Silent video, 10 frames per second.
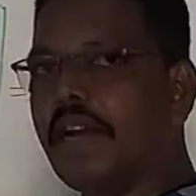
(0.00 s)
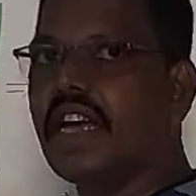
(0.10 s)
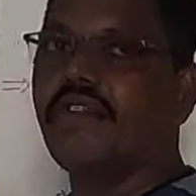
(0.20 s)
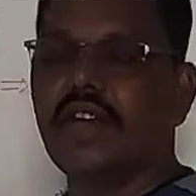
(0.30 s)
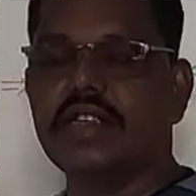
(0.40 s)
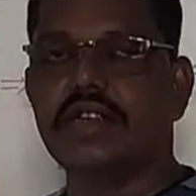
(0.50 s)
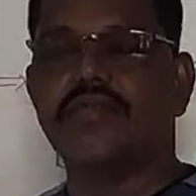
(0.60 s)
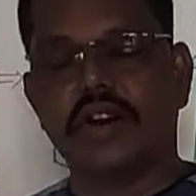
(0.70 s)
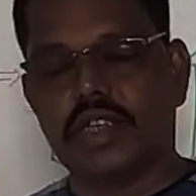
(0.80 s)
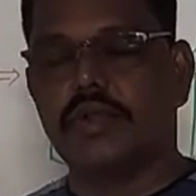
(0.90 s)
Metaphase
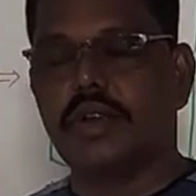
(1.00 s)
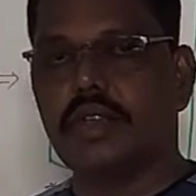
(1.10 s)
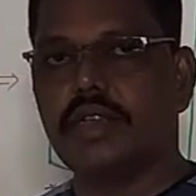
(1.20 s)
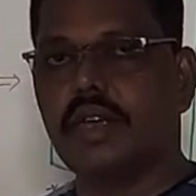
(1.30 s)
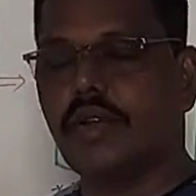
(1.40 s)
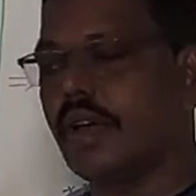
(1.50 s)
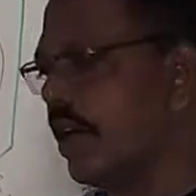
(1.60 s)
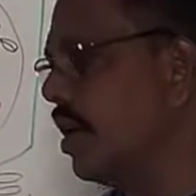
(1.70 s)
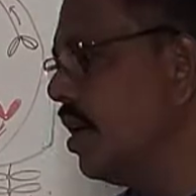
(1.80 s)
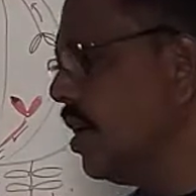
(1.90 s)
first one is there.
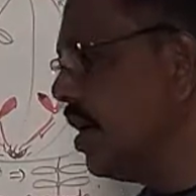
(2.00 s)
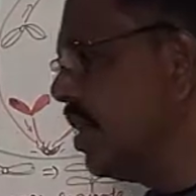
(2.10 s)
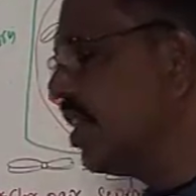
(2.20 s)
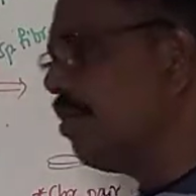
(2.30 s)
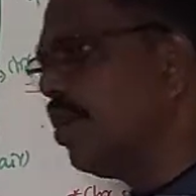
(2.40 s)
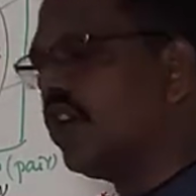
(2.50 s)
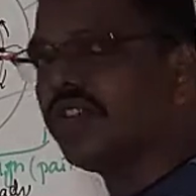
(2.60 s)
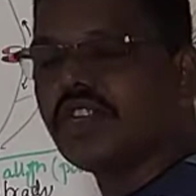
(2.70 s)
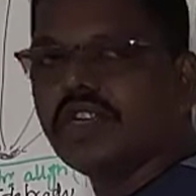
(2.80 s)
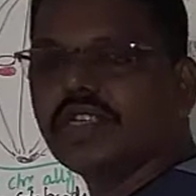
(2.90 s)
Okay. In the
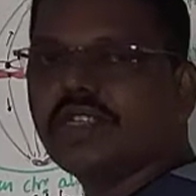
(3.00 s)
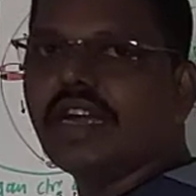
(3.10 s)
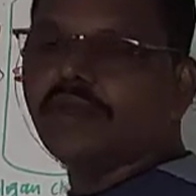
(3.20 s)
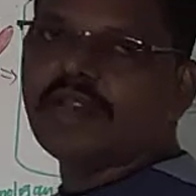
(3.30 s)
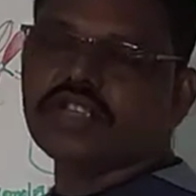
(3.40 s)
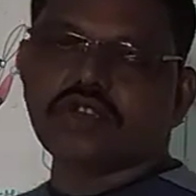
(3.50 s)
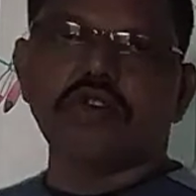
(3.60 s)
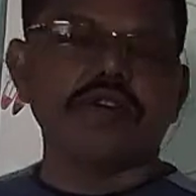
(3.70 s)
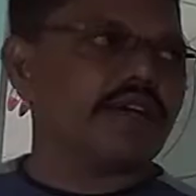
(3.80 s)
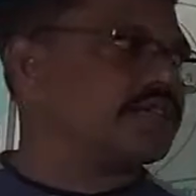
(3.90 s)
meiosis, that one is
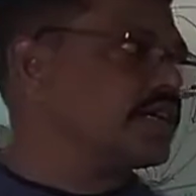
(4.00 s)
called as